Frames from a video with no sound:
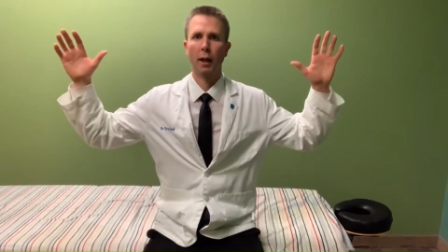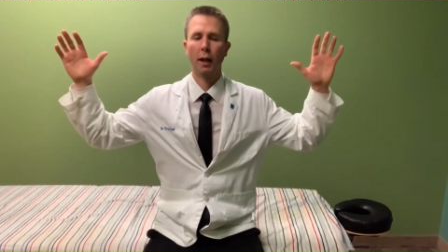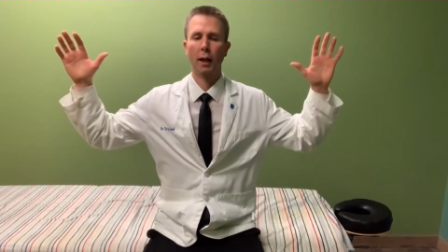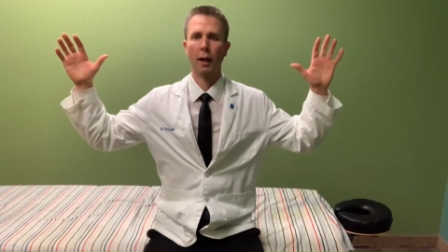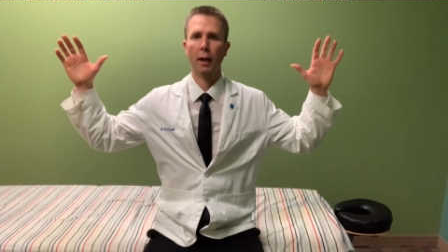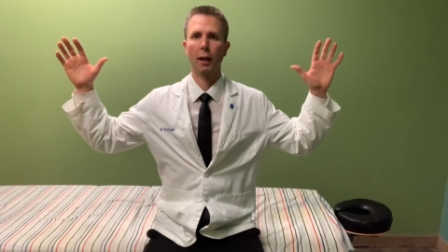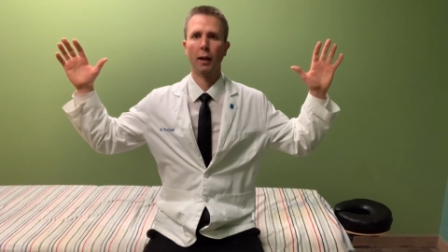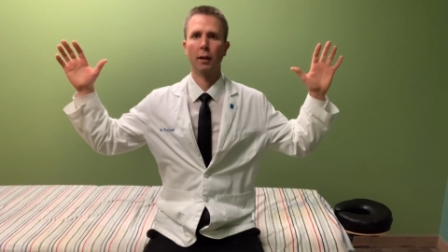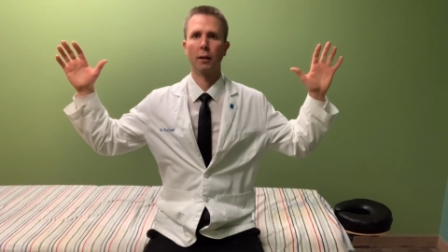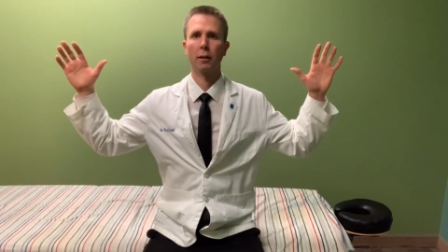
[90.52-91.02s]

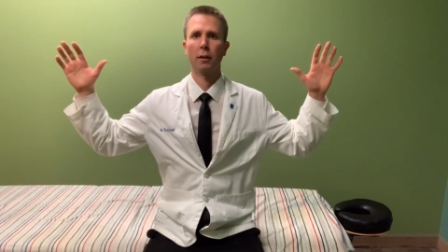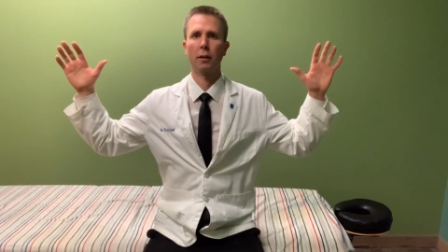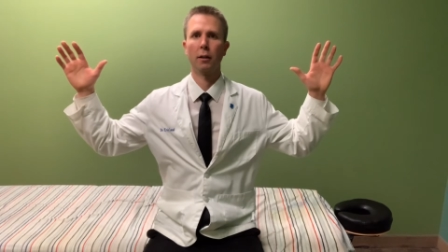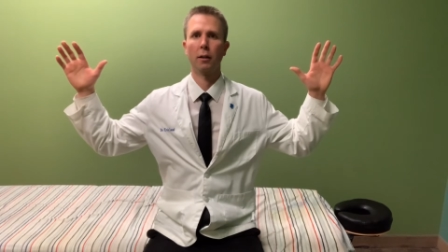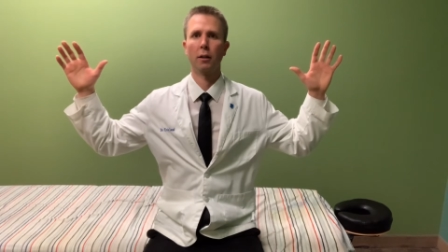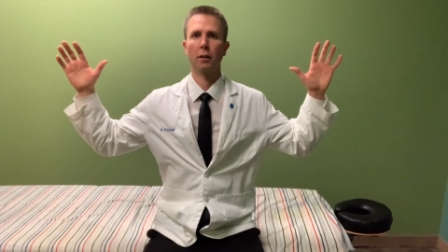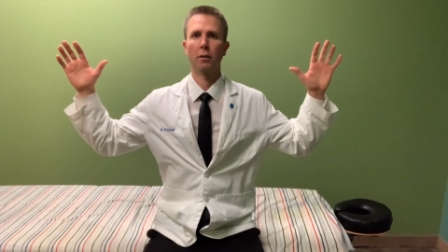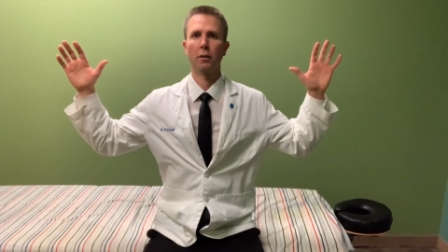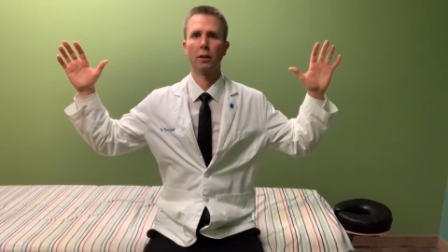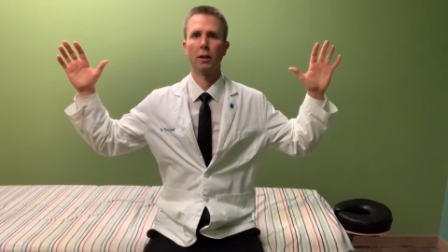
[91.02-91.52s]
and
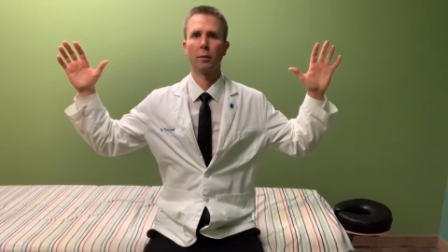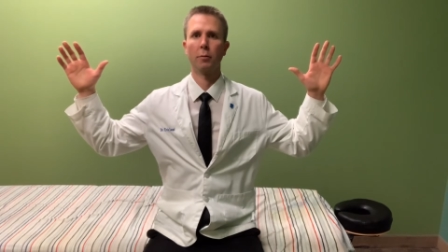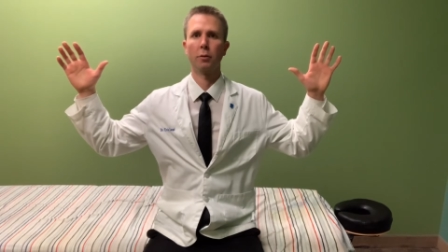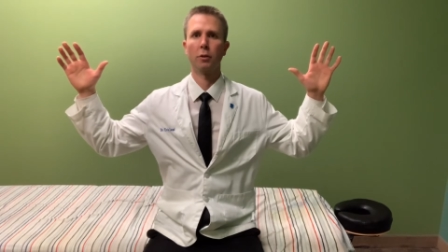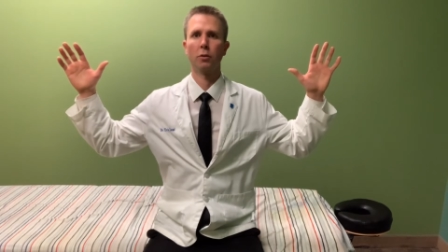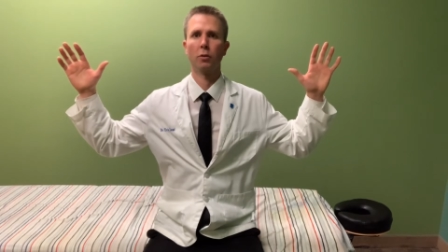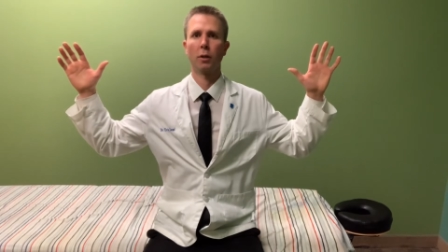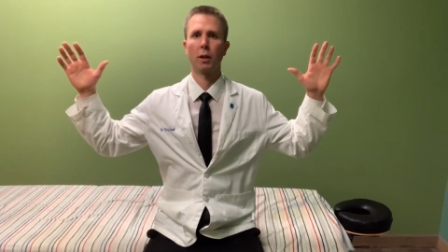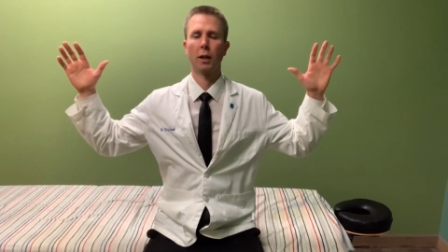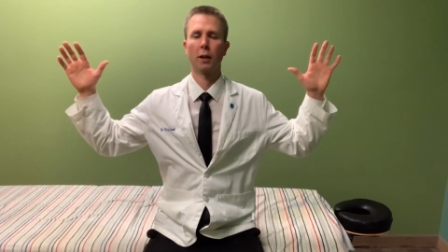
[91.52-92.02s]
our
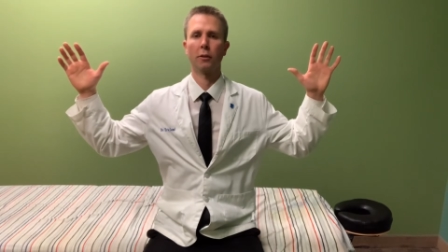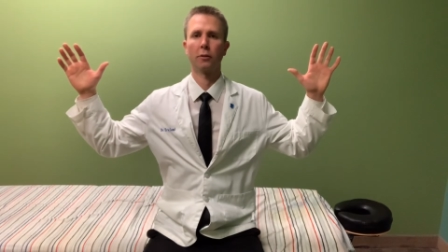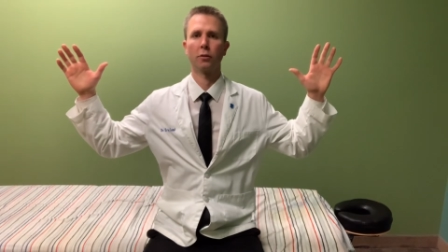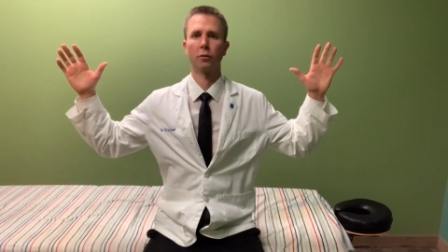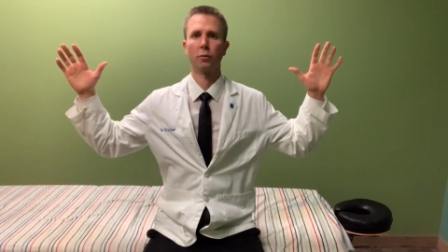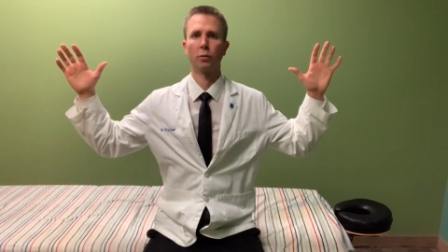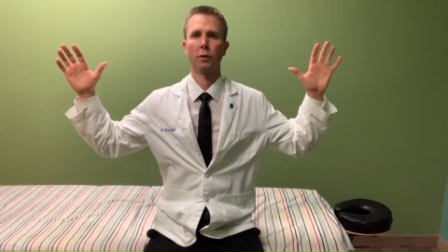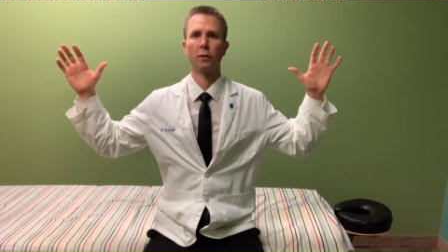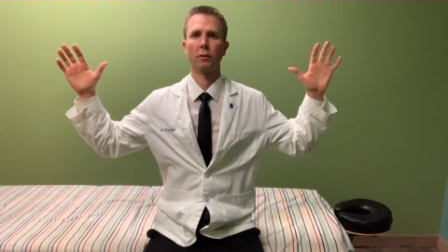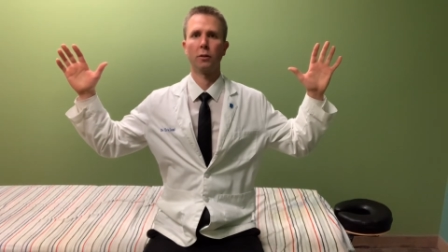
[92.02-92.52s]
W kind of
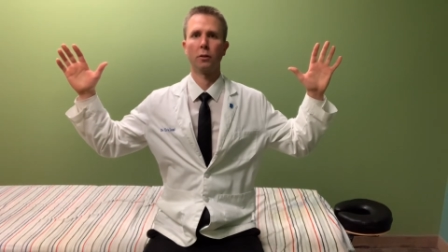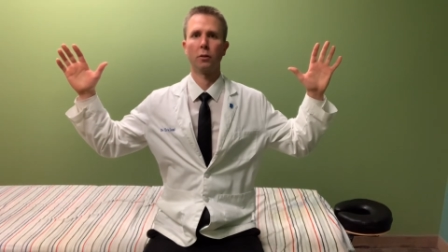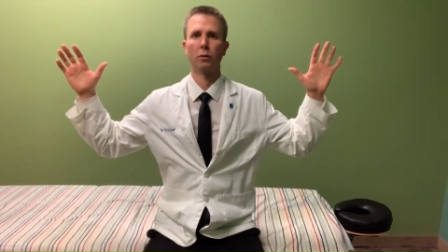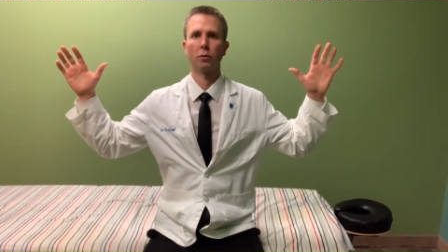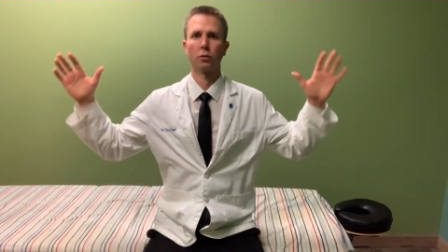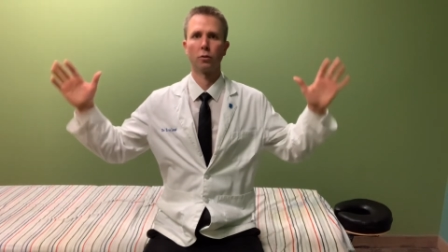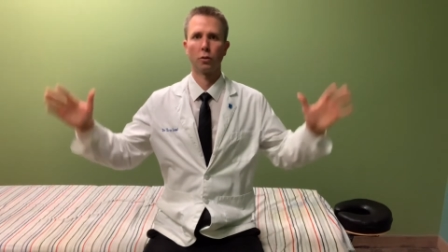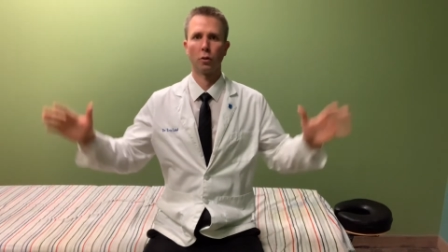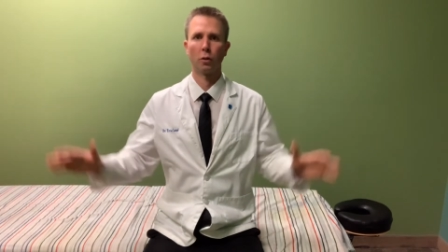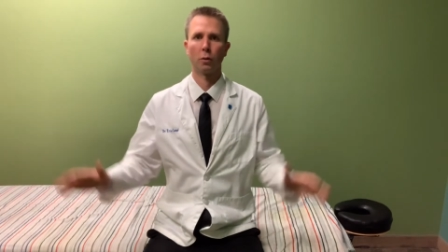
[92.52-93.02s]
squeezing
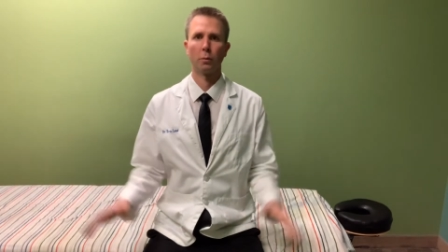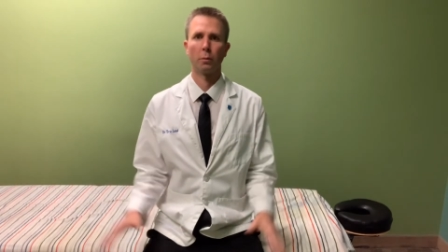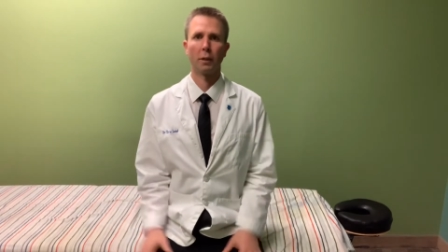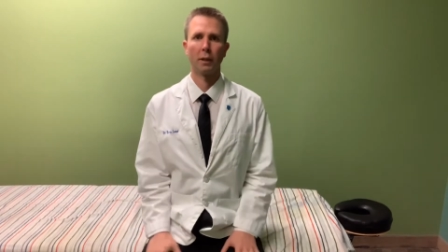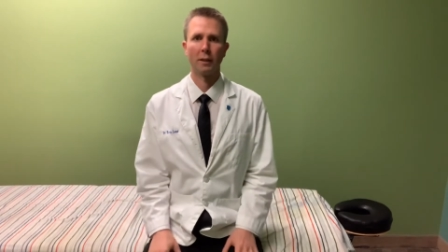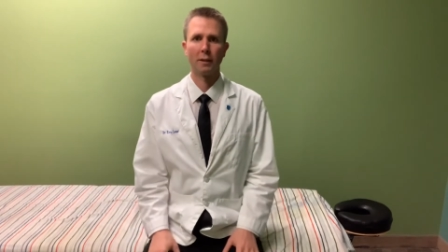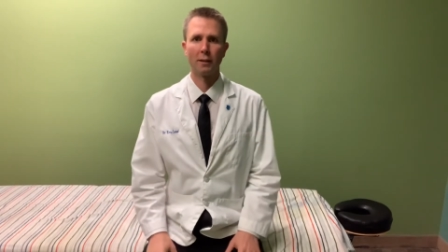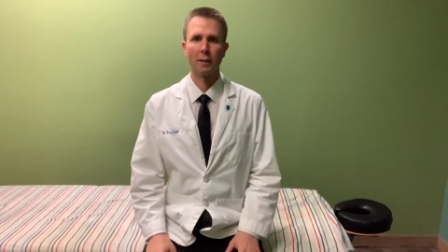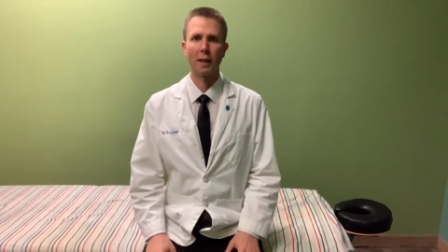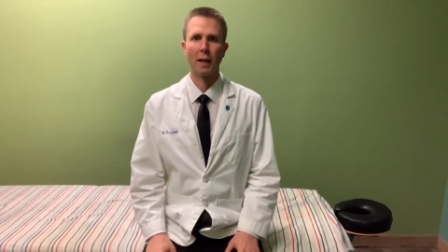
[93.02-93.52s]
those shoulder
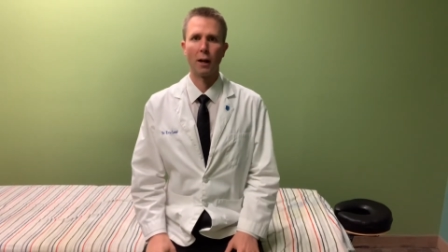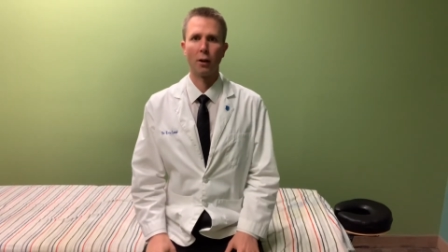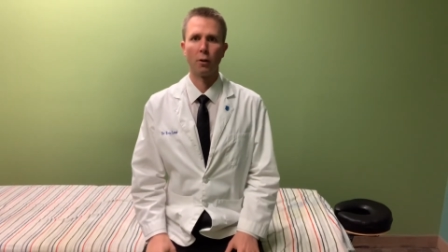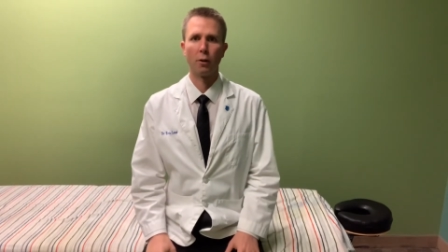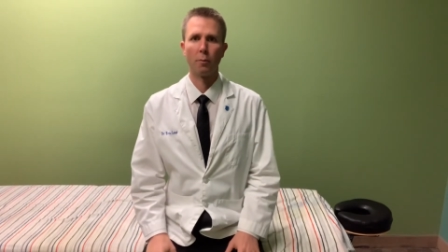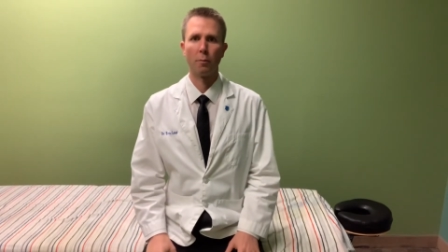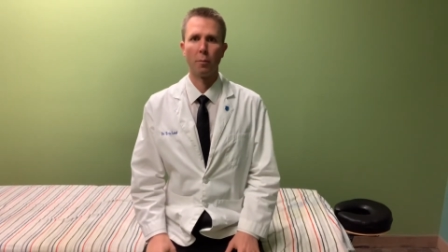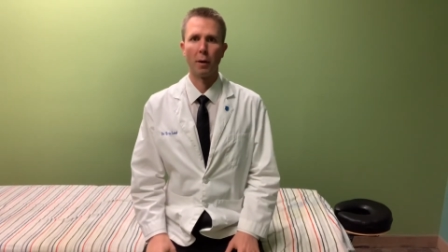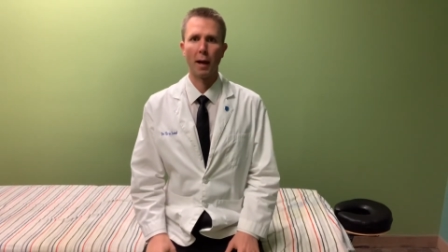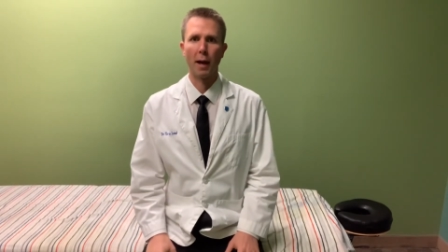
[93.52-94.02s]
blades down
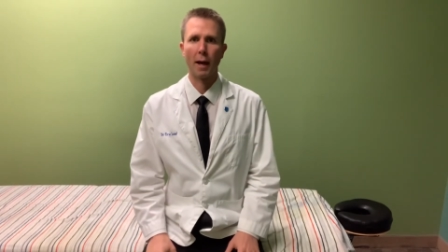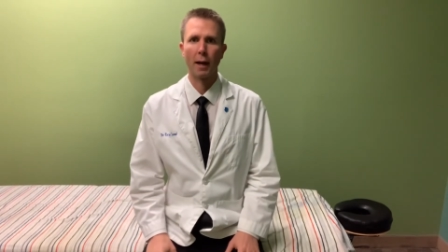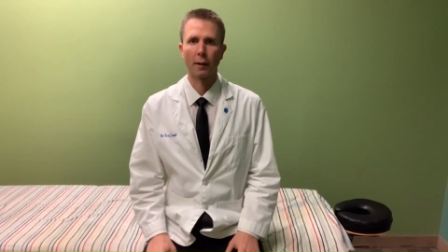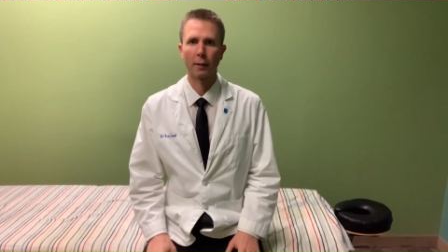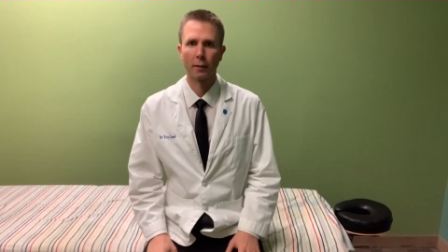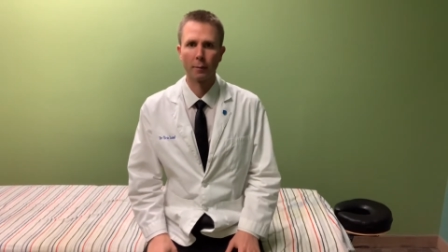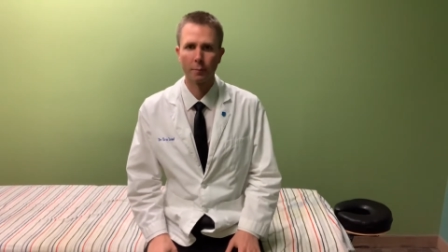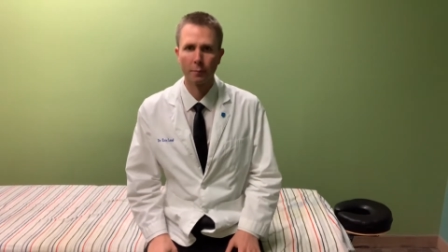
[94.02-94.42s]
and back.